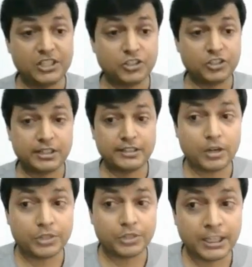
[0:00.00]
is
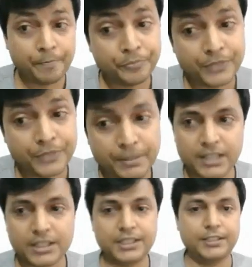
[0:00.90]
majorly found in
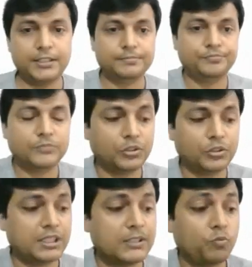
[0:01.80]

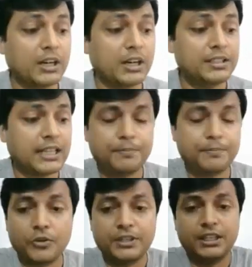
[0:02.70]
Parthenium. So this is
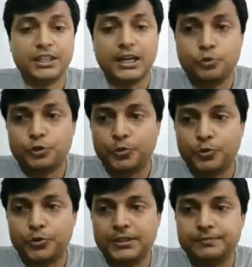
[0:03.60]
one type of
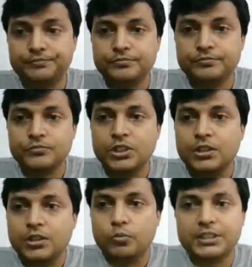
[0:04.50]
agamospory.
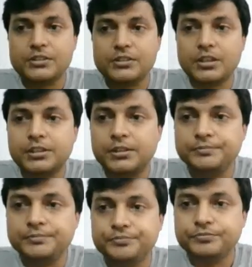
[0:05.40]
What is
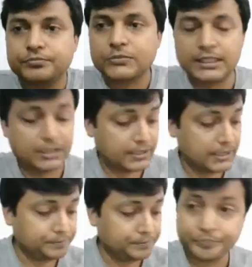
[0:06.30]
other?
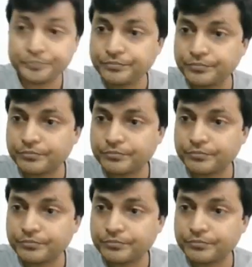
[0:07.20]
Let us see.